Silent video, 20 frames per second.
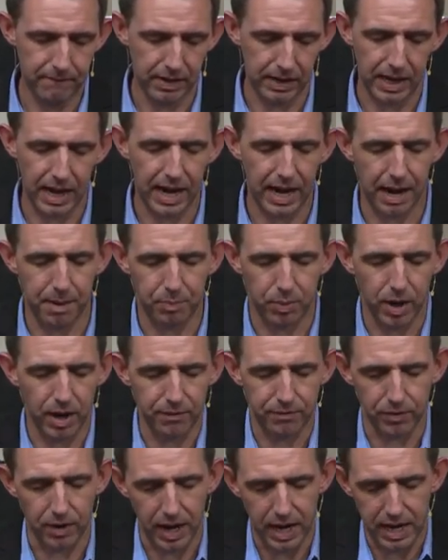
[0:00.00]
And God, I
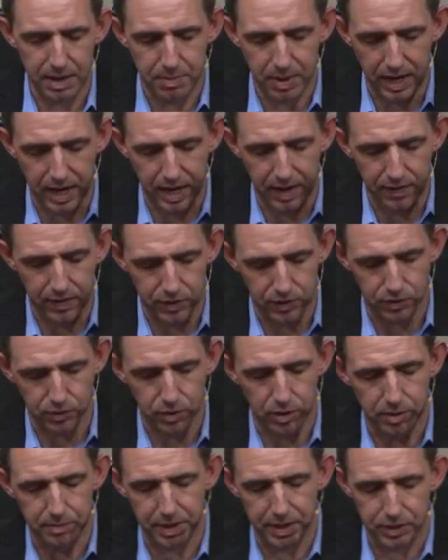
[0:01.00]
pray for anybody in this
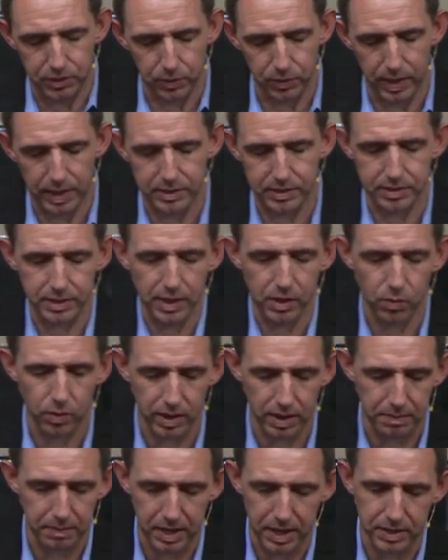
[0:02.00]
room that's wrestling
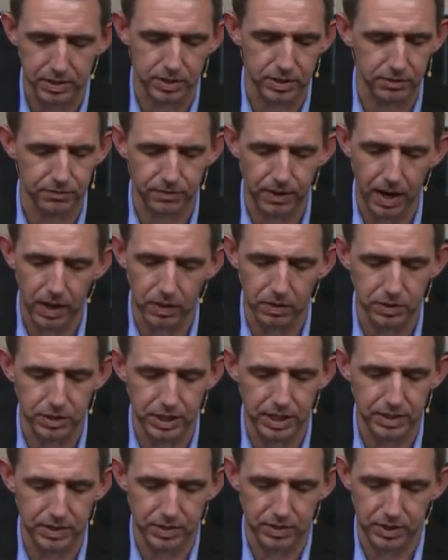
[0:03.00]
what it means to follow
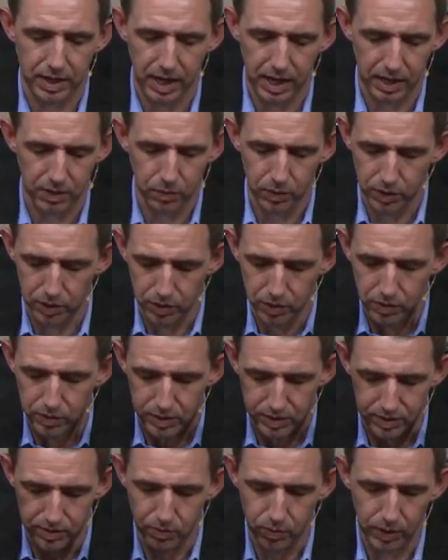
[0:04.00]
Jesus, God, will you
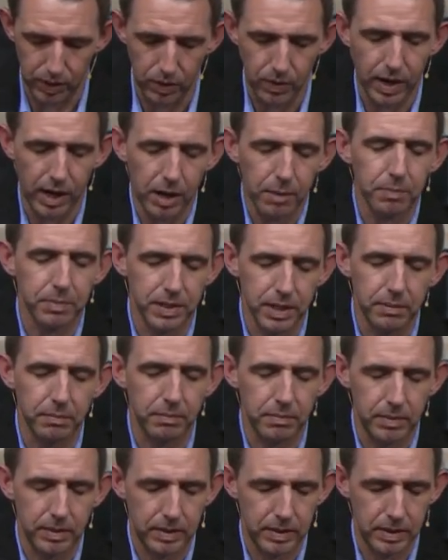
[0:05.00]
just will you help
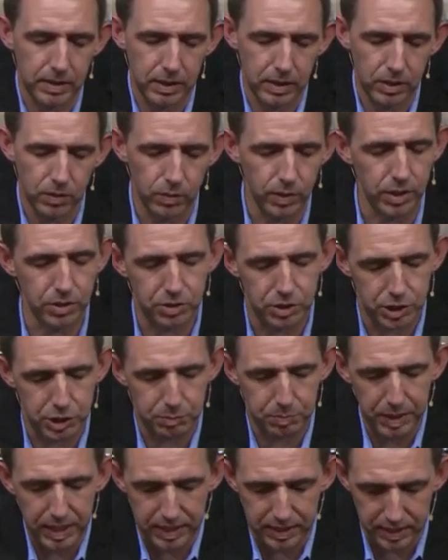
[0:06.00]
them? Will you
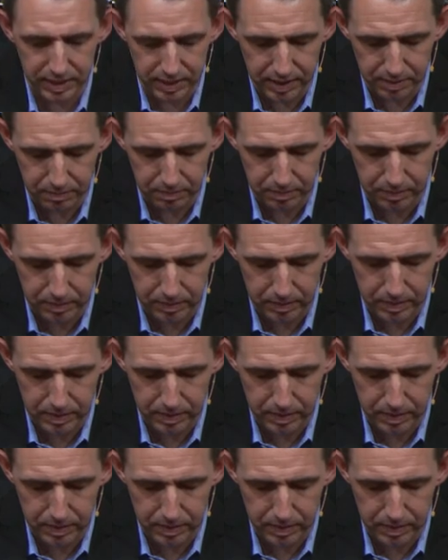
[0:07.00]
speak to them?